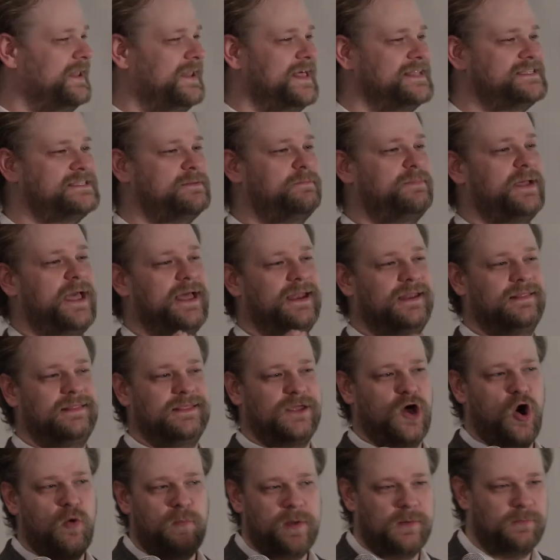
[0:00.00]
let's abandon
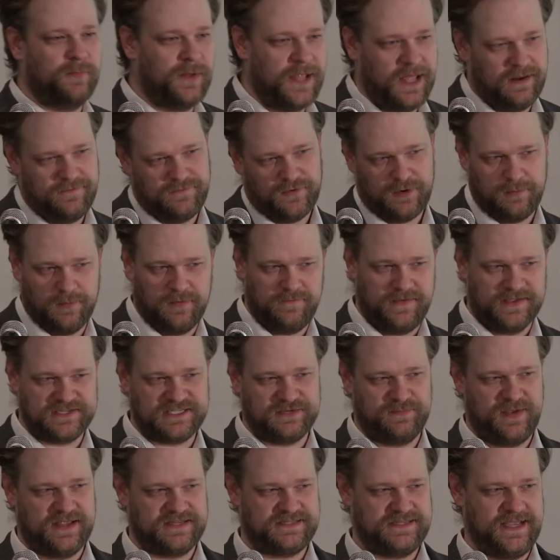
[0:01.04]
the open platform of
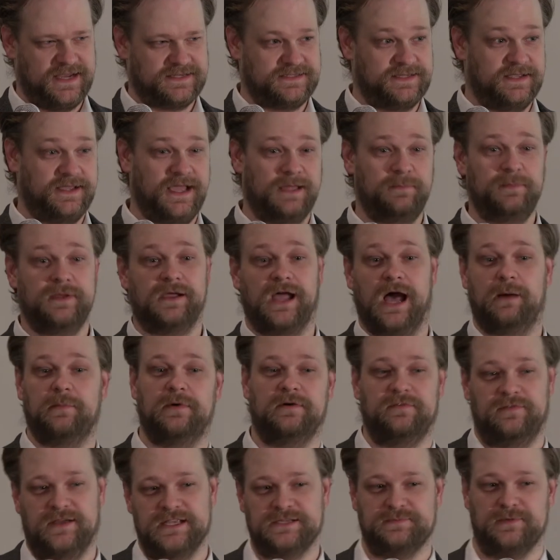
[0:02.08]
SMS texting and
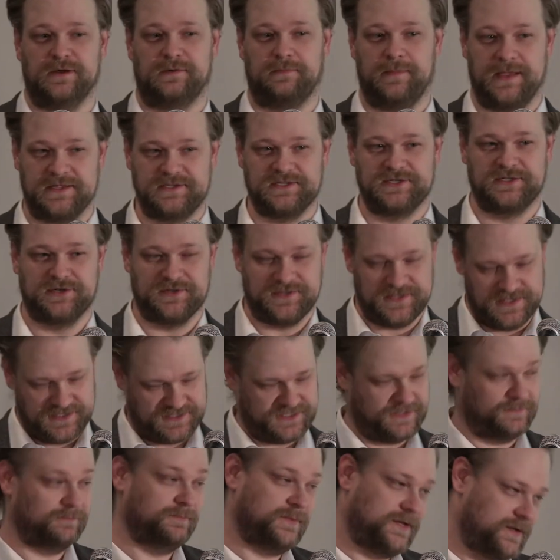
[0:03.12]
become a Facebook Messenger
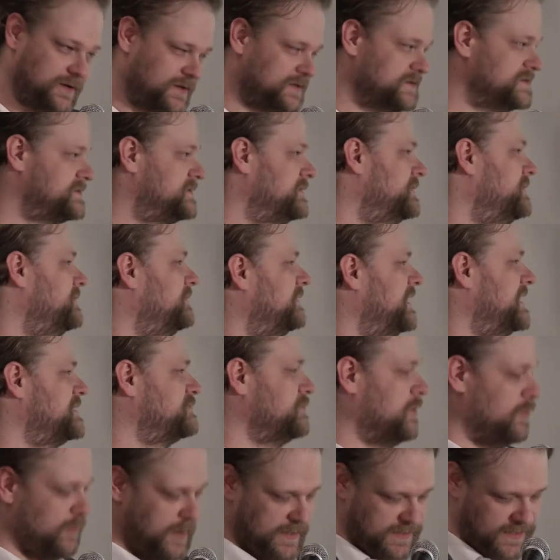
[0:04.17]
system because
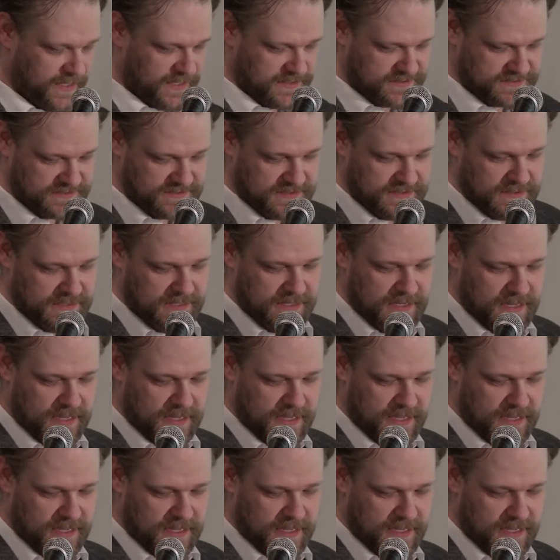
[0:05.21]
that's what one does.